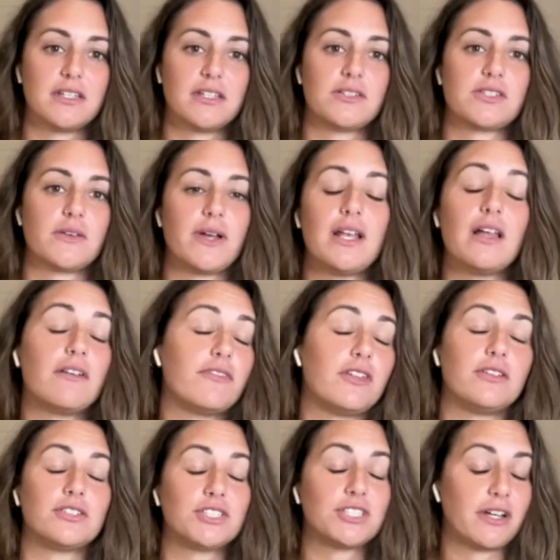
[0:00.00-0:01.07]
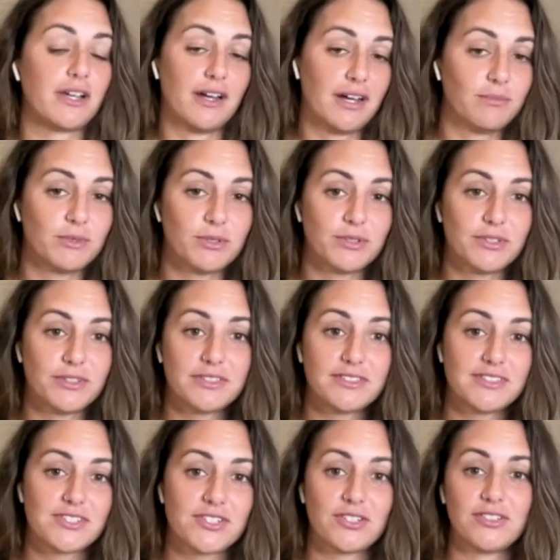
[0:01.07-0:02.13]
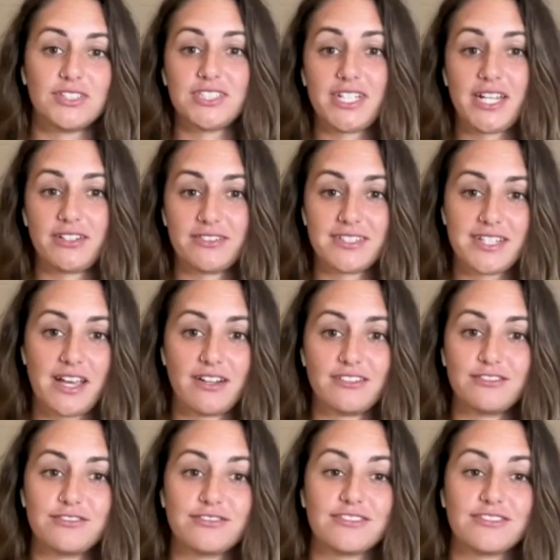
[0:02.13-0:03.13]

So I love that you're showing up more to share yourself.